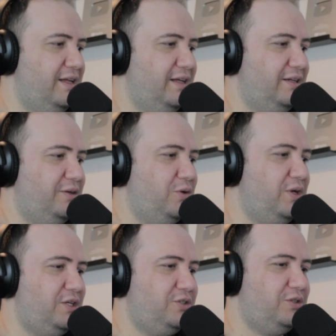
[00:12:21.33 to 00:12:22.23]
no
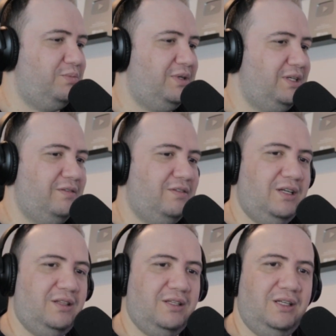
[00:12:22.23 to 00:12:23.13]
kid should be living
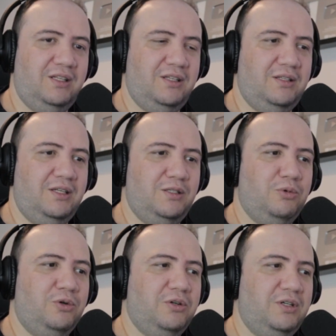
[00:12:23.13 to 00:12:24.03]
in these
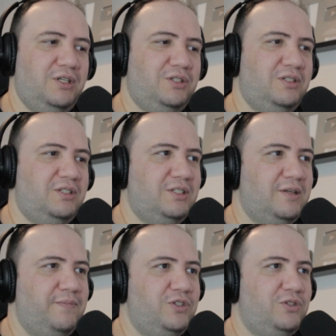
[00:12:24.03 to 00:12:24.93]
poor
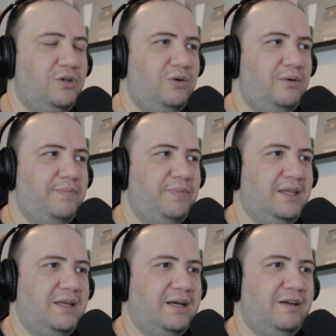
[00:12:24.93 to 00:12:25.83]
conditions. So
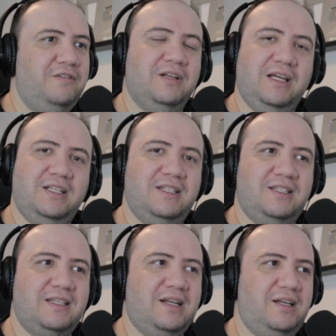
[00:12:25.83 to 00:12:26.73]
I feel like it's a
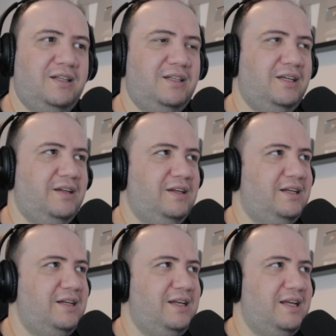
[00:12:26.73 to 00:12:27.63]
sad ending.
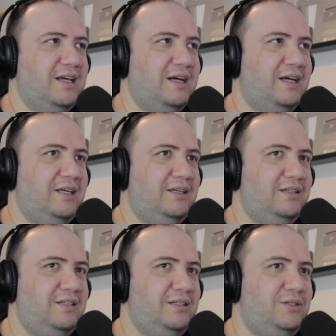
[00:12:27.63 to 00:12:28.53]
I
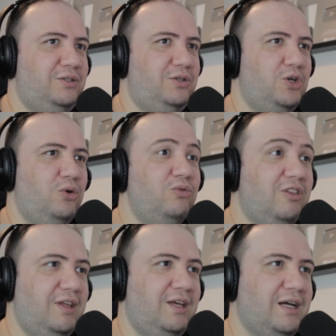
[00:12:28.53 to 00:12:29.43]
don't
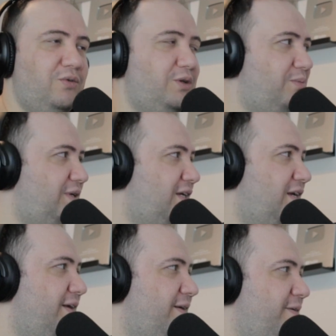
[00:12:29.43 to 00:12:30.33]
think I would be.
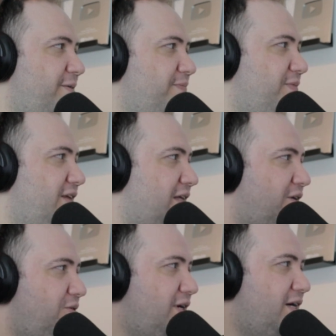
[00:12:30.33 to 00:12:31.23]

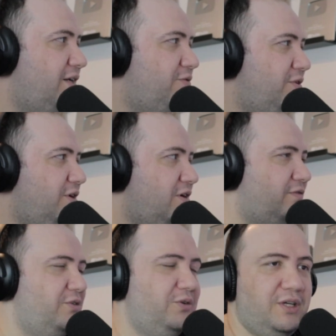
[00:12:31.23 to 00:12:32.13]
Thank you, Kadi, for the
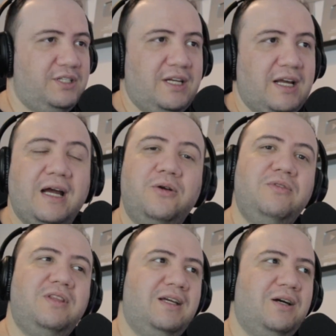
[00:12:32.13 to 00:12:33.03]
coffee request. I don't
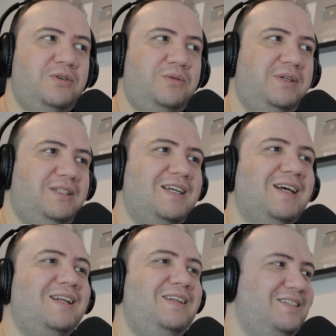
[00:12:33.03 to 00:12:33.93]
think I would be
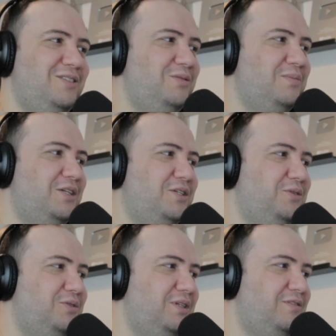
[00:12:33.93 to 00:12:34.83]
telling this to my
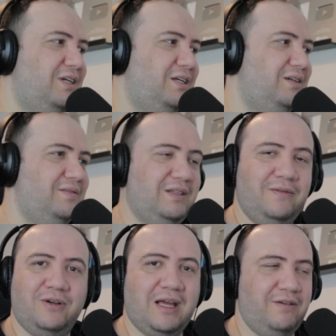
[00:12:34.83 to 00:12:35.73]
children if I
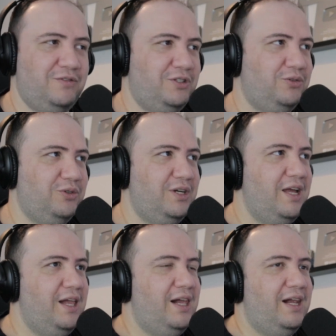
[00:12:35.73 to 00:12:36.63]
ever have children,
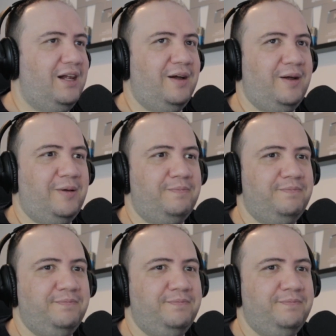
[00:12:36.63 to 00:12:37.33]
um,